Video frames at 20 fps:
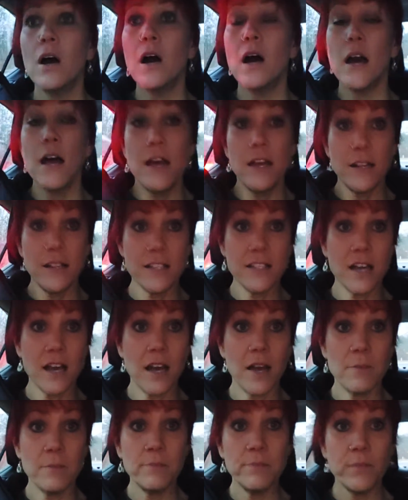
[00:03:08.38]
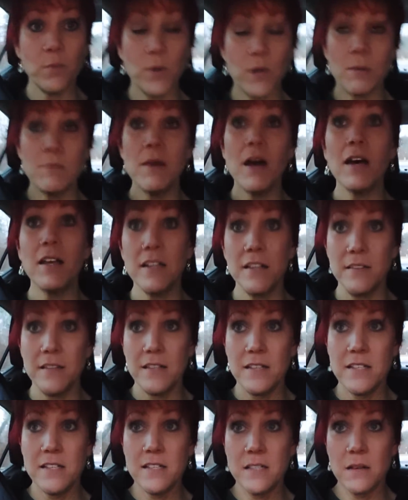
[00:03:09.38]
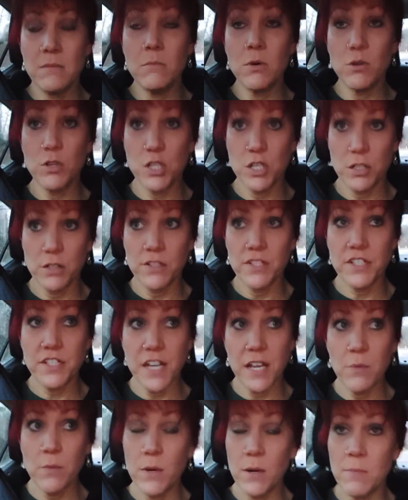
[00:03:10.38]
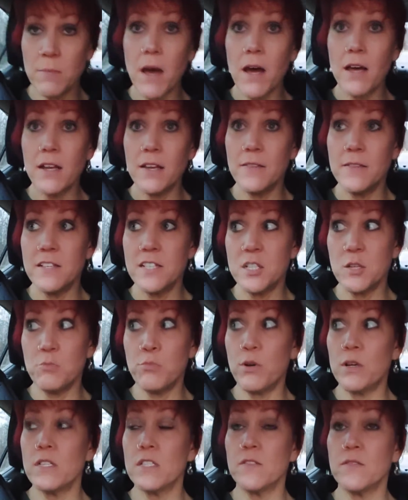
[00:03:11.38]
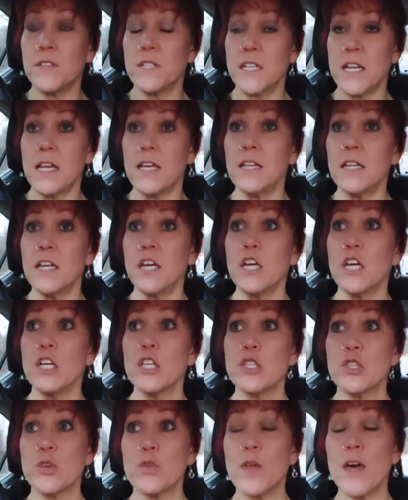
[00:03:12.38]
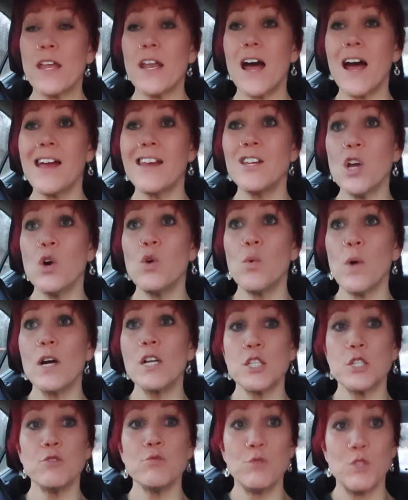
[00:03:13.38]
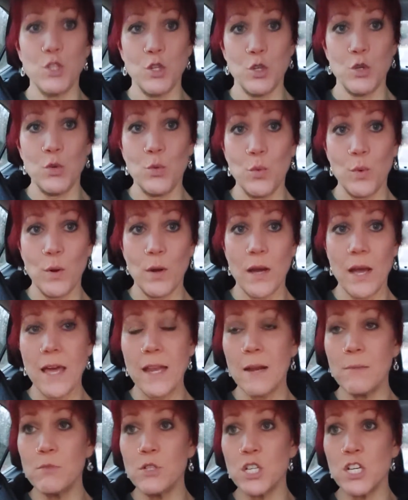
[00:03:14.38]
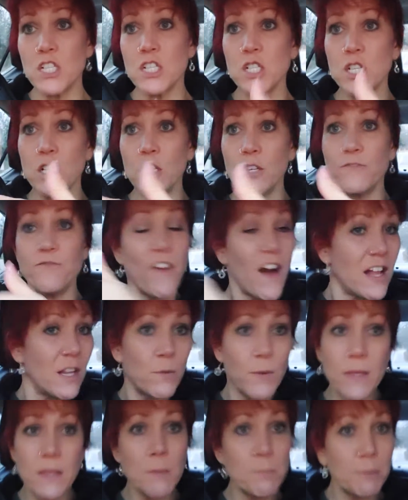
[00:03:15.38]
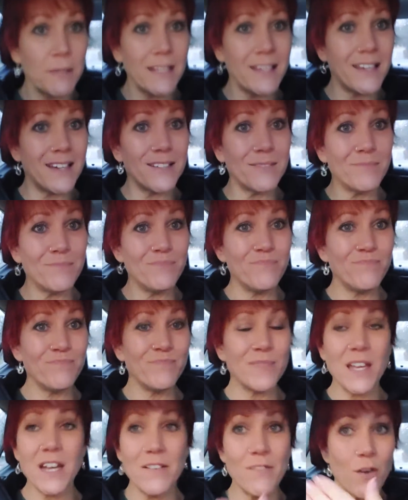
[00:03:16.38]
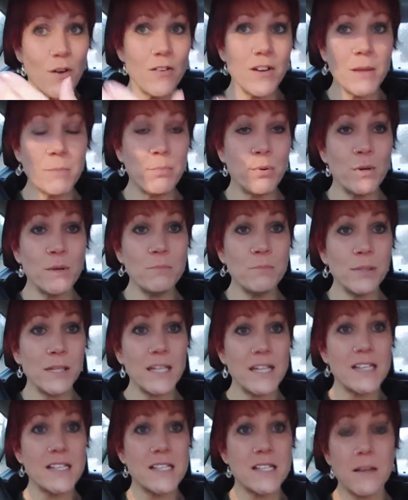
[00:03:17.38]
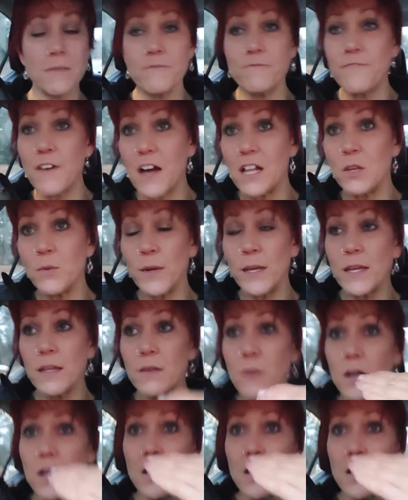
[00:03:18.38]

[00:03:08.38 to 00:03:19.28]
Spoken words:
ahead of time when I'm not in this emotional state, when I'm not in this depressive state, so that I know what to do. And I'm just following the plan that I've already put in place. I'm following,